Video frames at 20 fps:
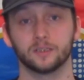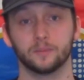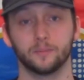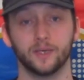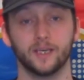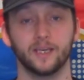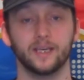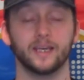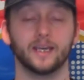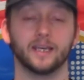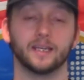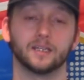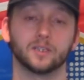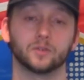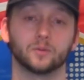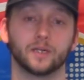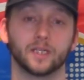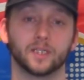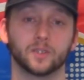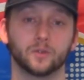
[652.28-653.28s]
to be in
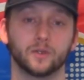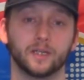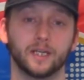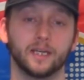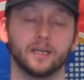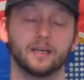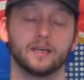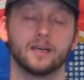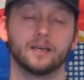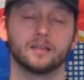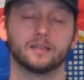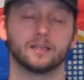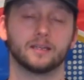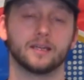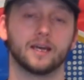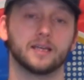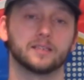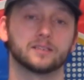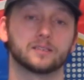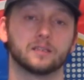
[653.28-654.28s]
2020,
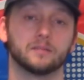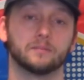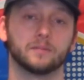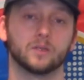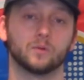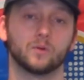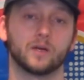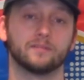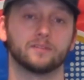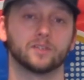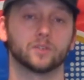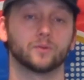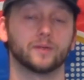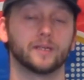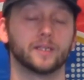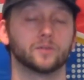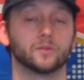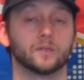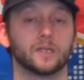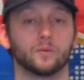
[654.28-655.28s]
then that is going to be the way for
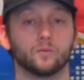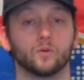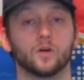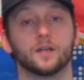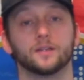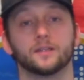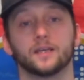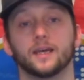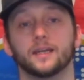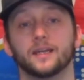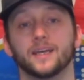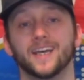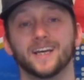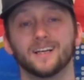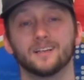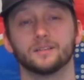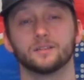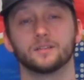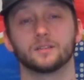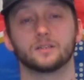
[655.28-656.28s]
2021, and
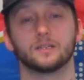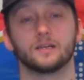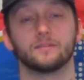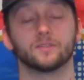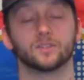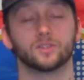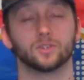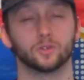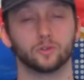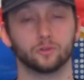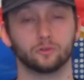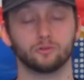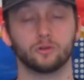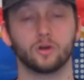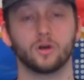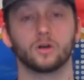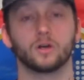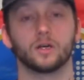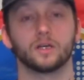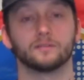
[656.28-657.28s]
England are going to have a
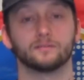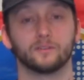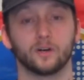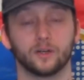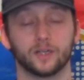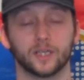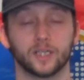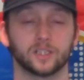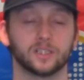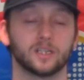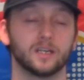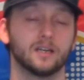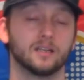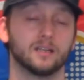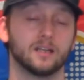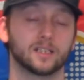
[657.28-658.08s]
strong advantage.